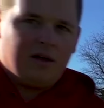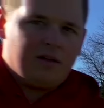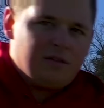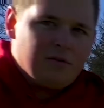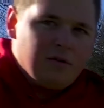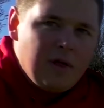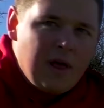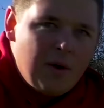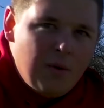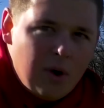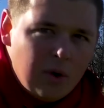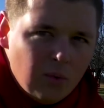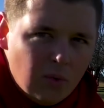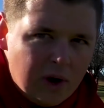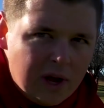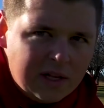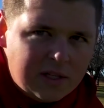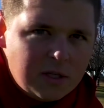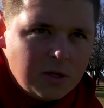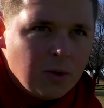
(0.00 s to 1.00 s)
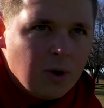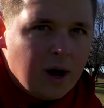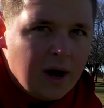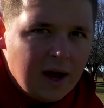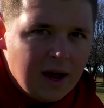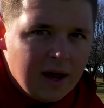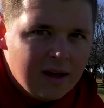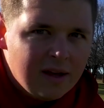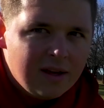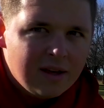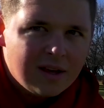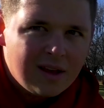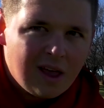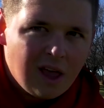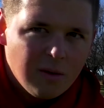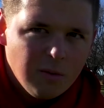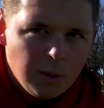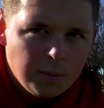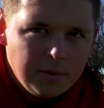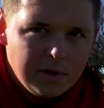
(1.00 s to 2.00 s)
Threw that one way too high,
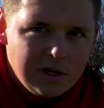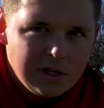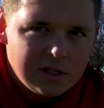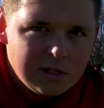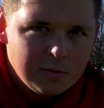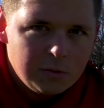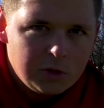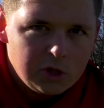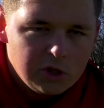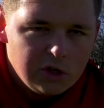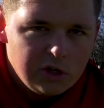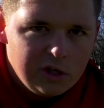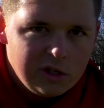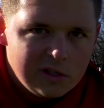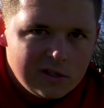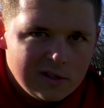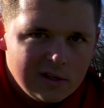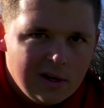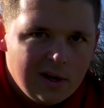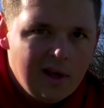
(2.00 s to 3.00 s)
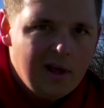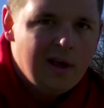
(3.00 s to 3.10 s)
came up into some trees,